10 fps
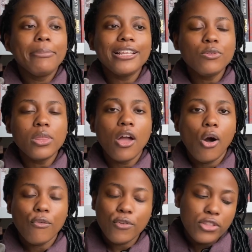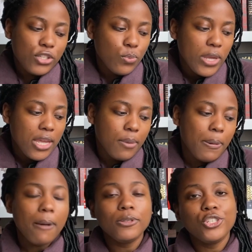That's really all for this week.
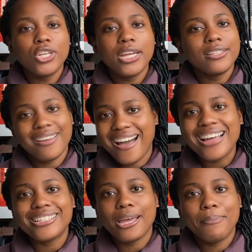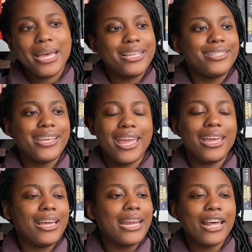Publishing is a hot damn mess,
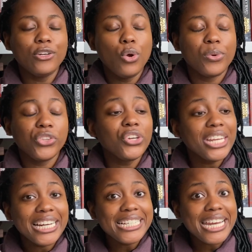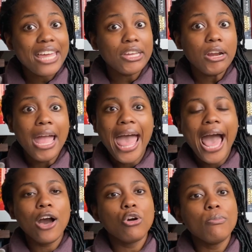and I don't know when they're gonna get it together.
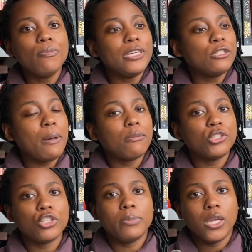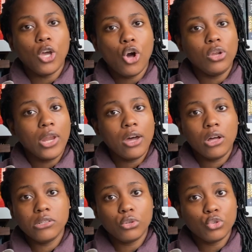I hope these publishers being called out
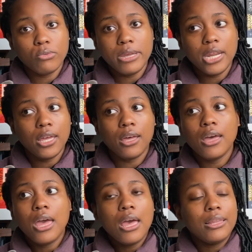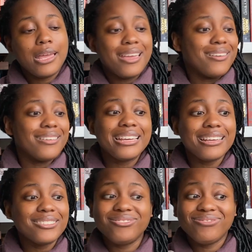on social media, like,
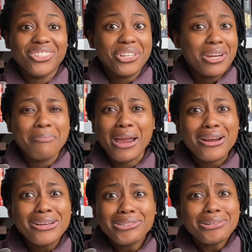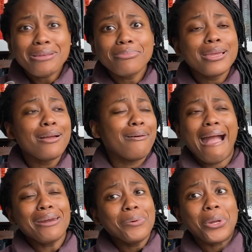they'll get embarrassed or something, or
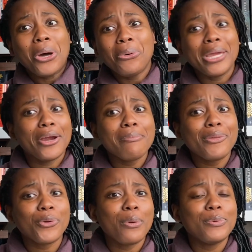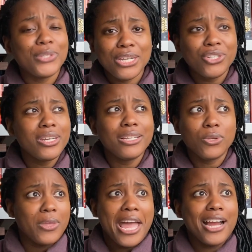I don't know, care about their reputation, and
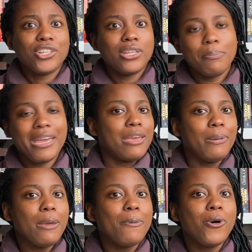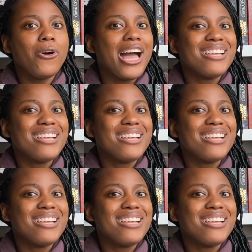so they actually pay people.